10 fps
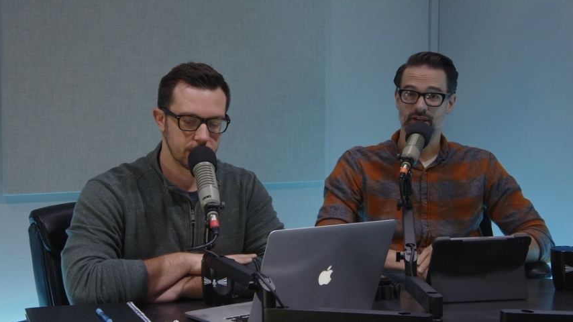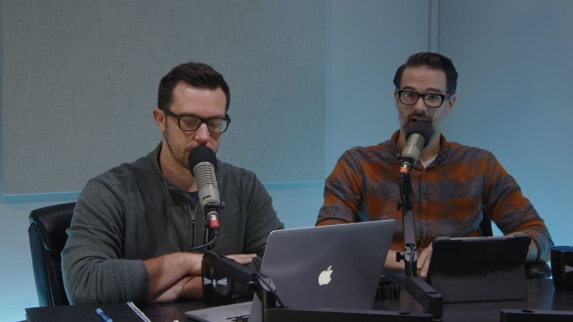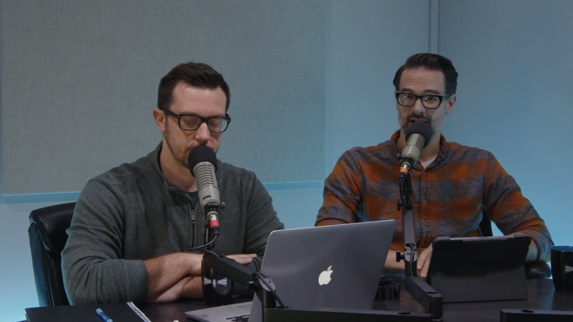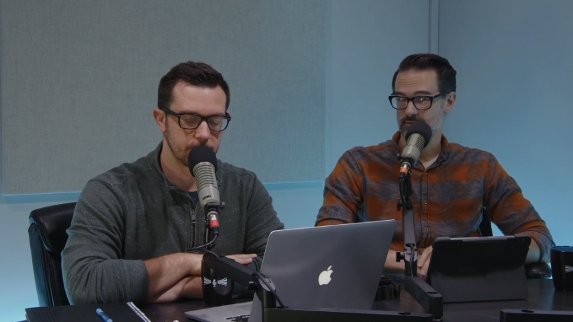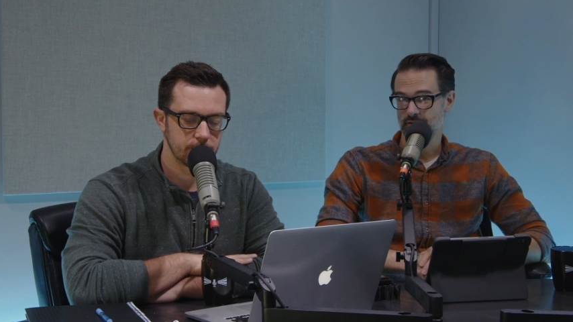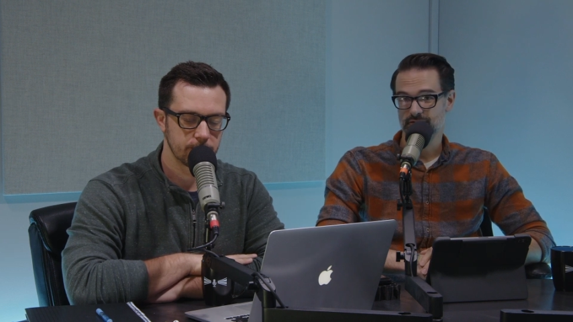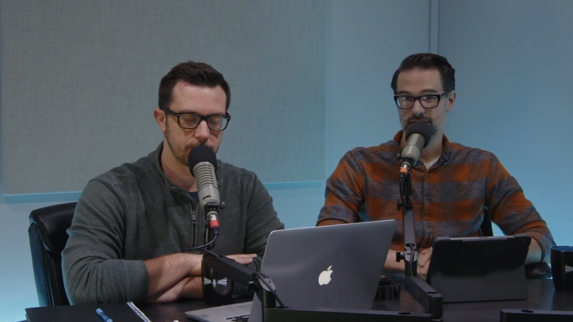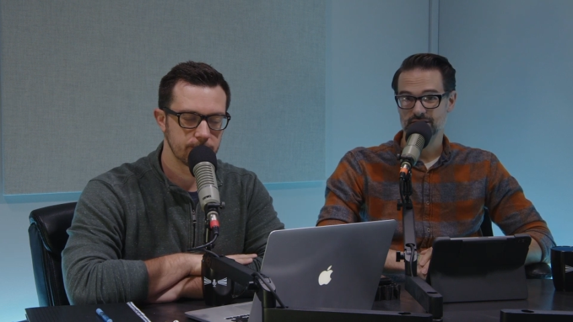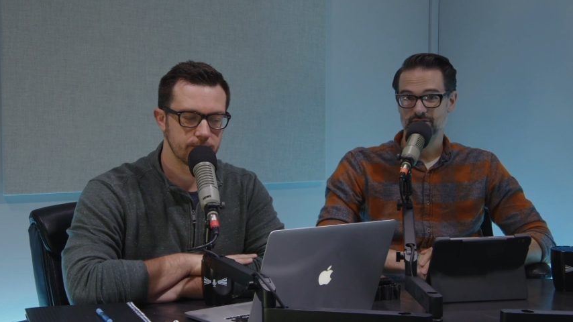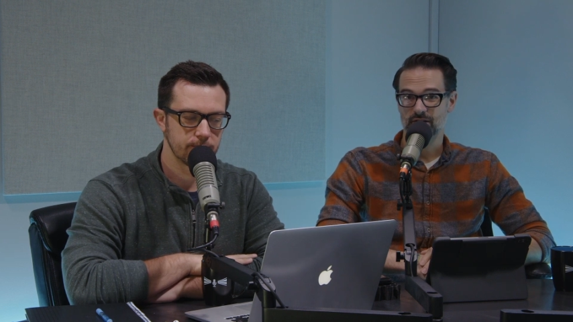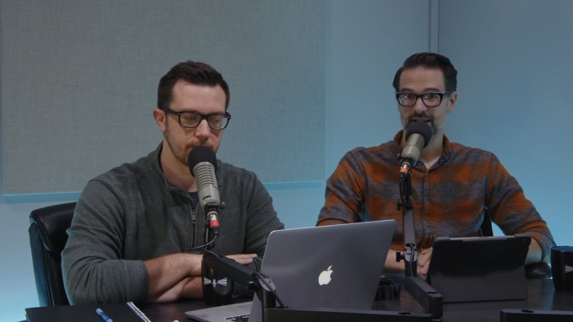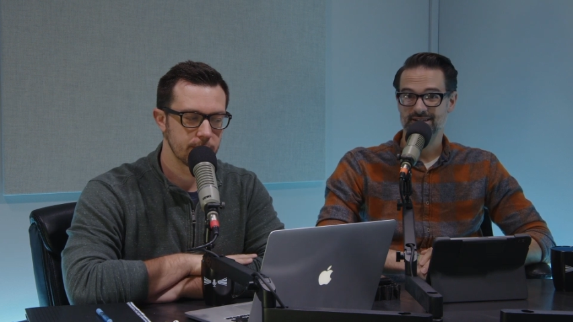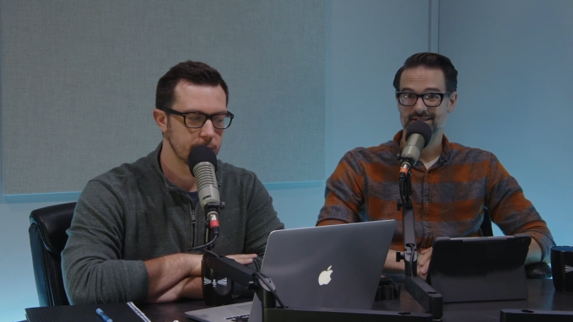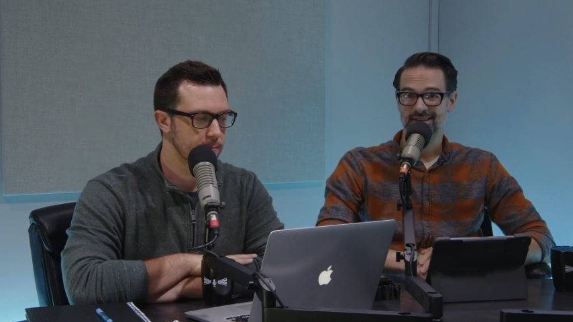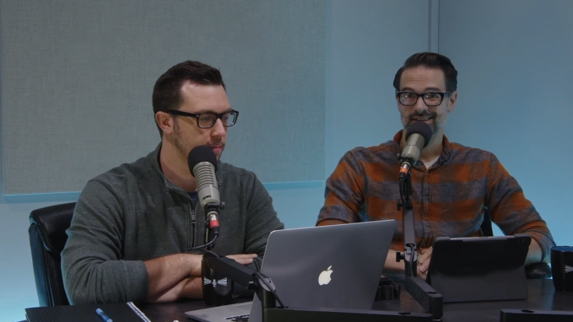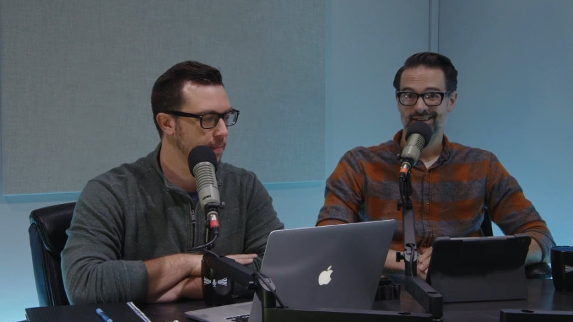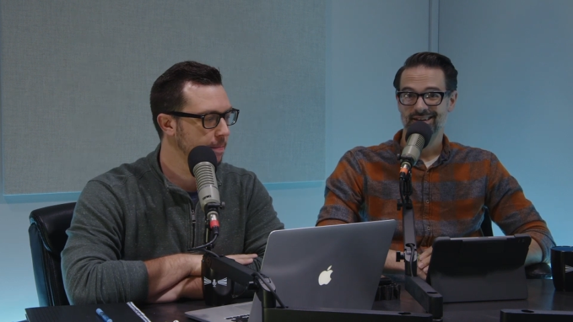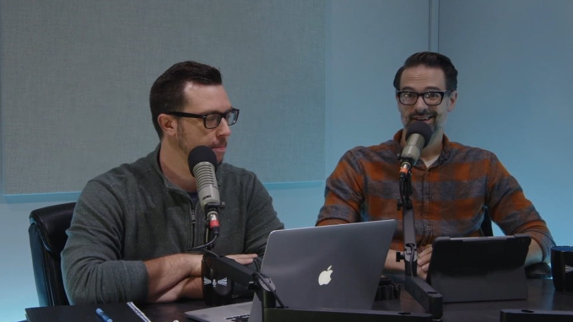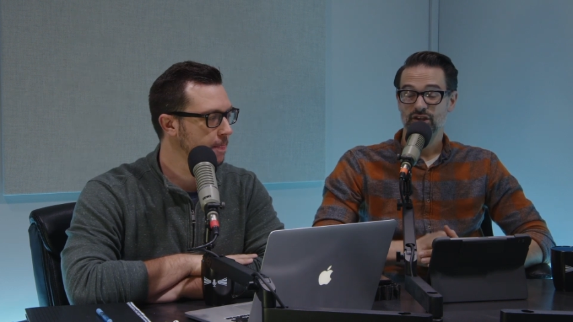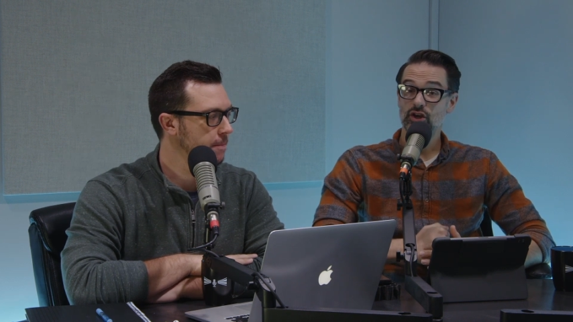Speaker 1: gospel of Jesus Christ.
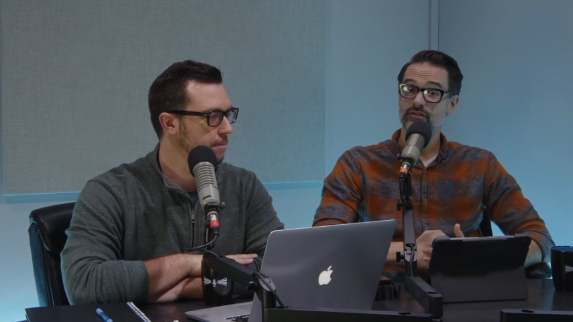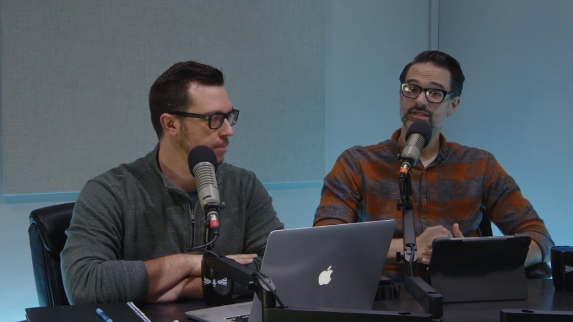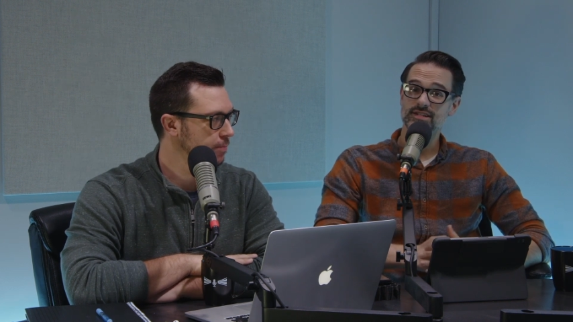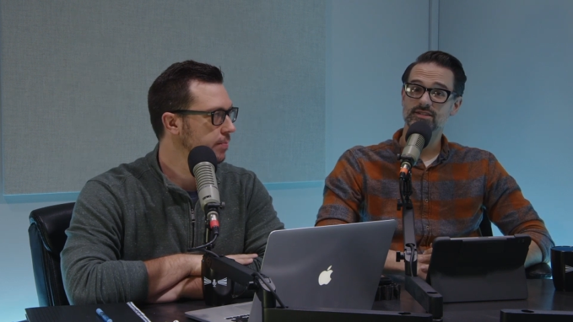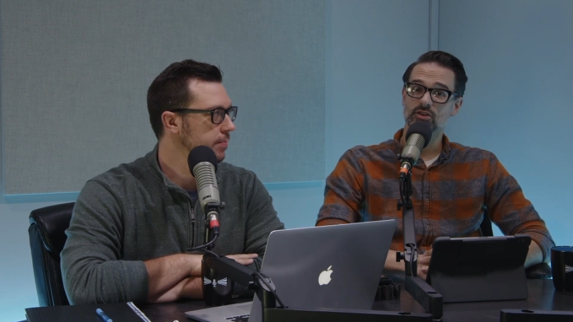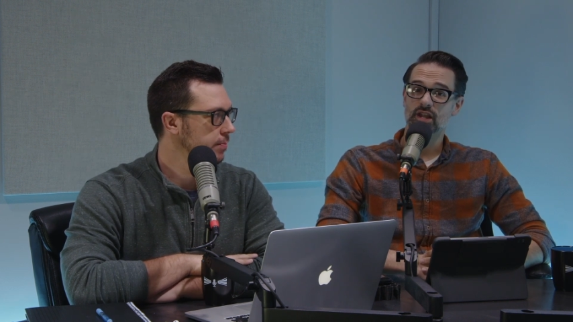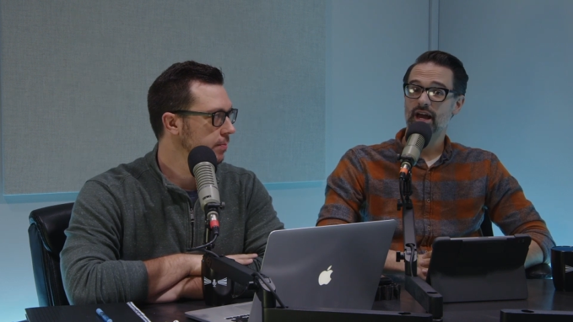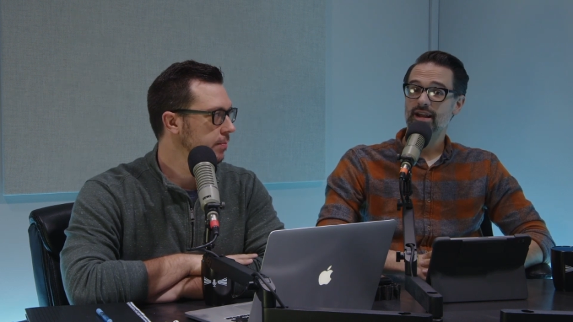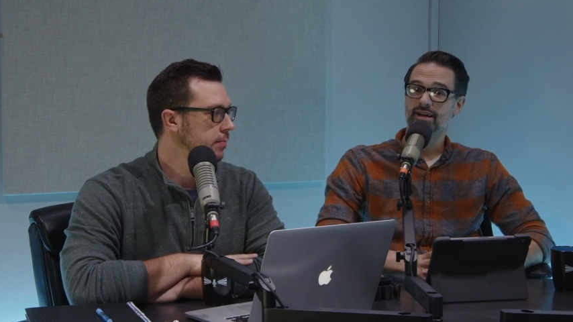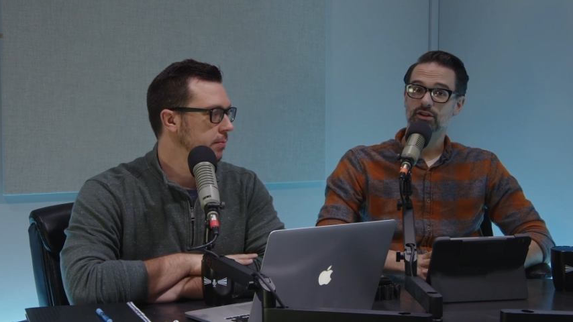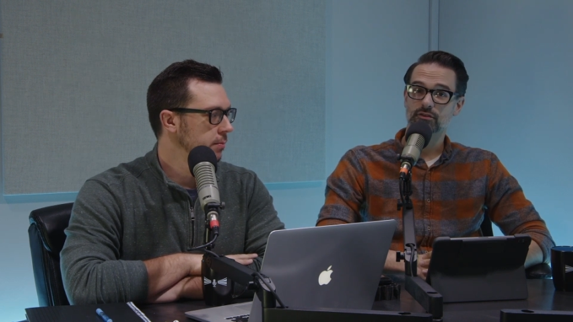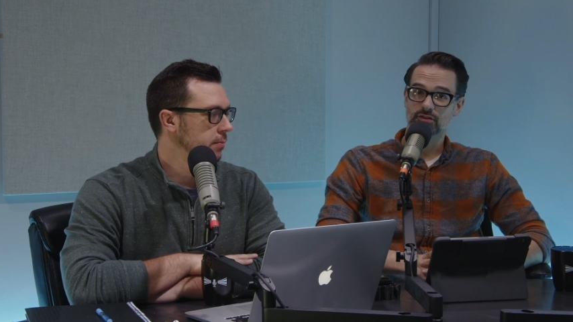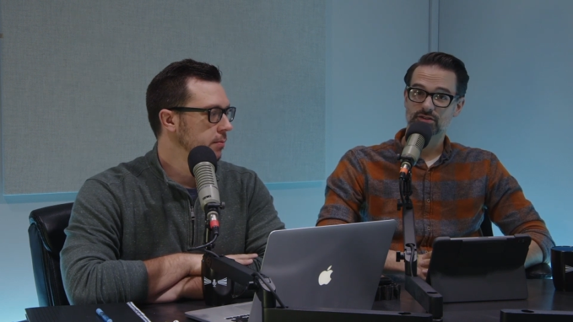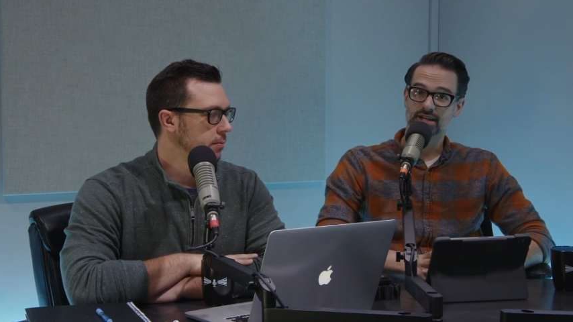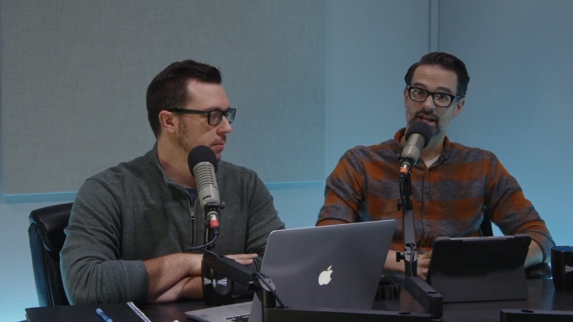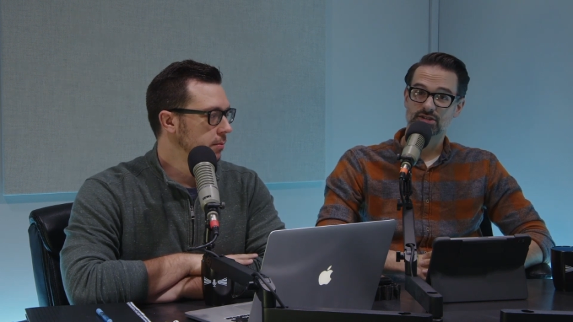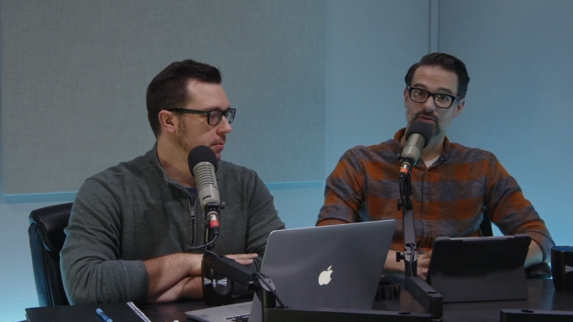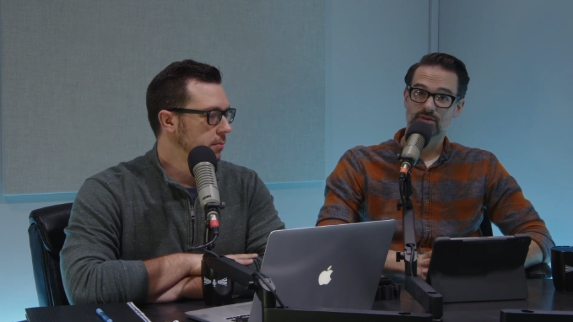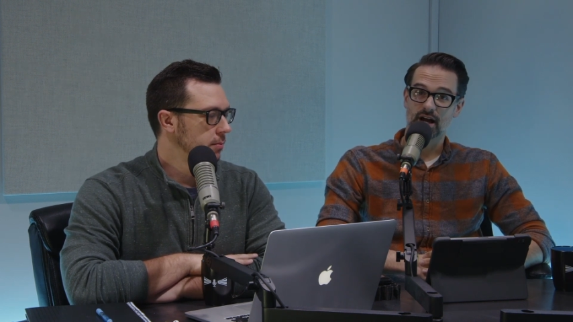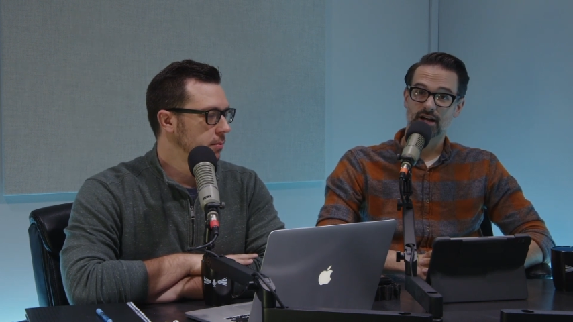You can visit us online at
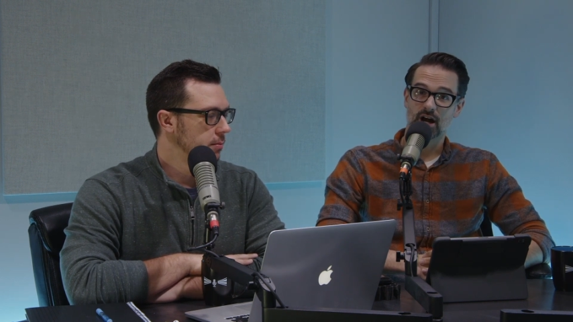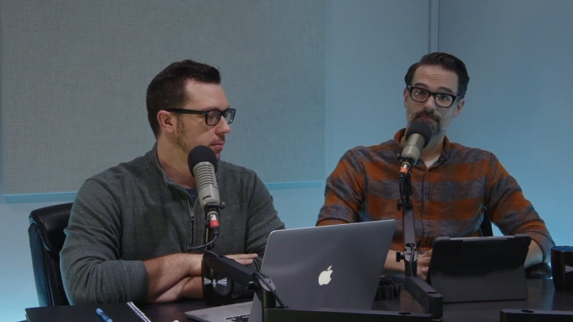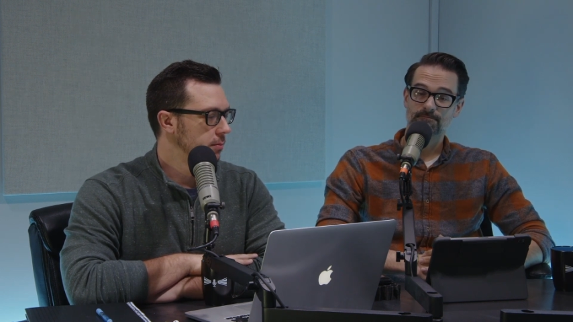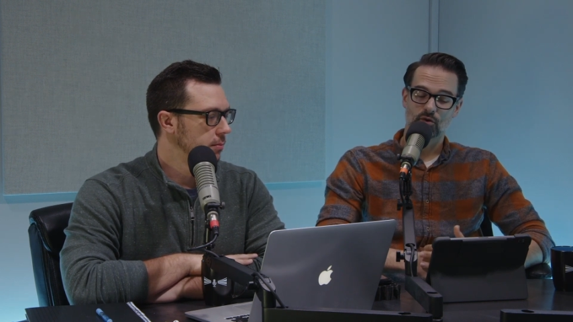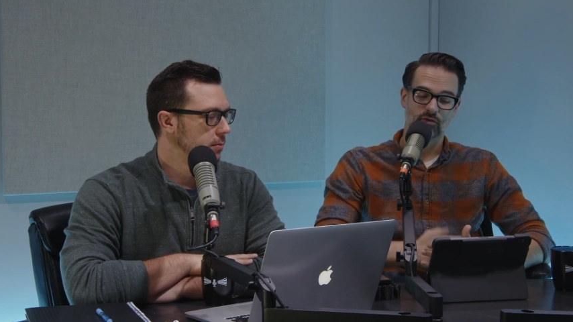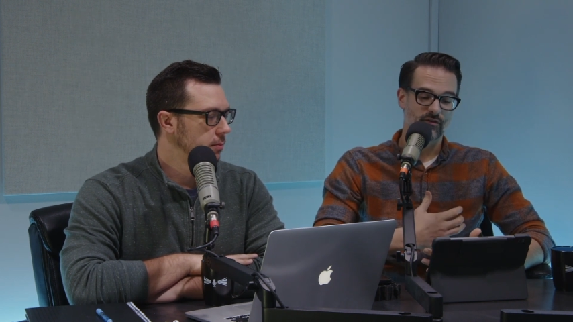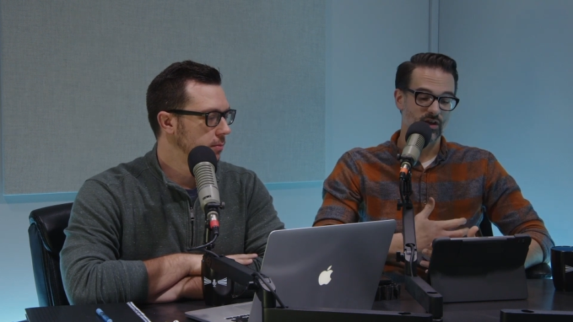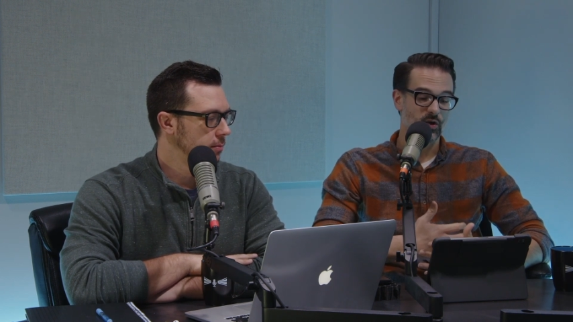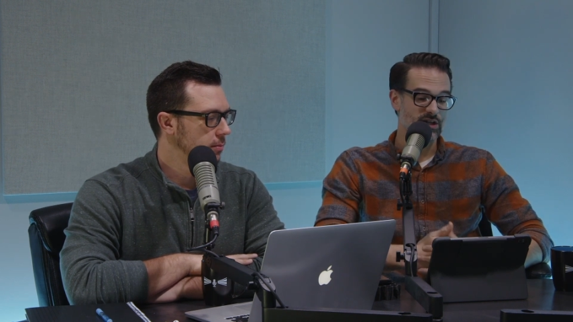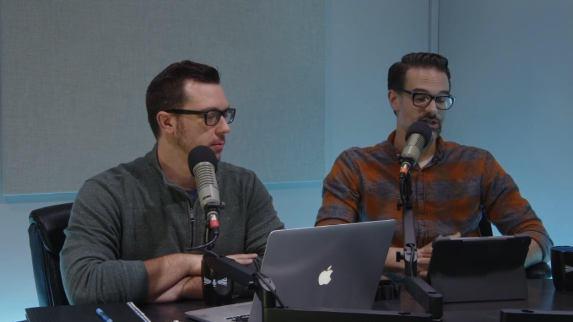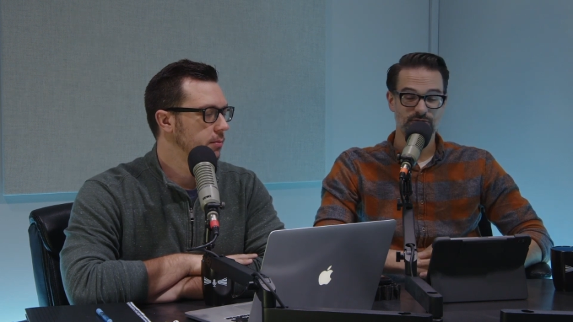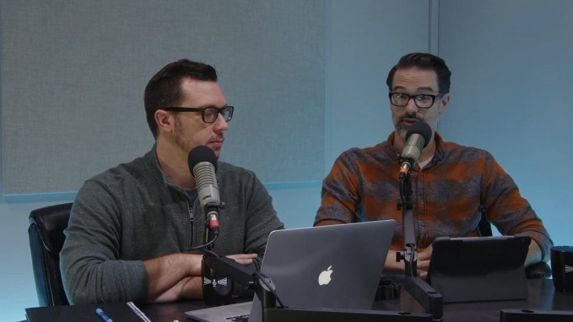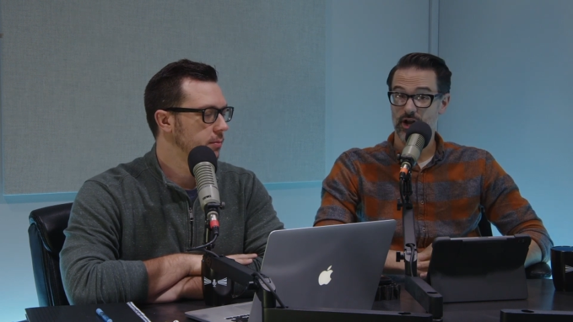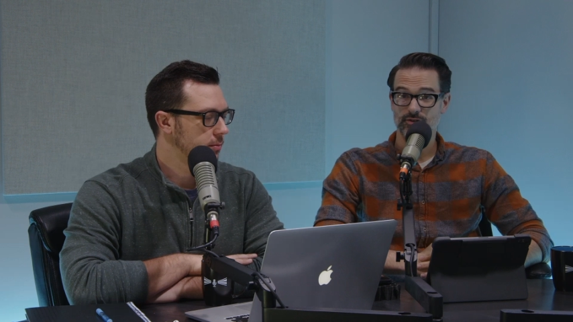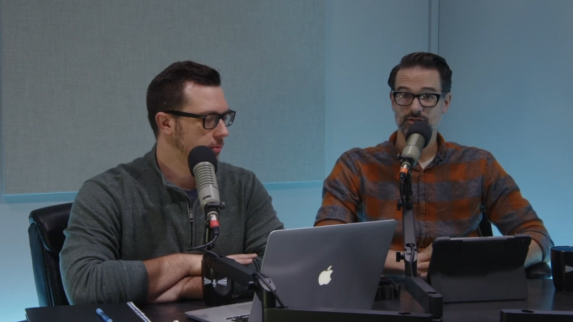clearviewtodayshow.com, or if you have any questions for Dr.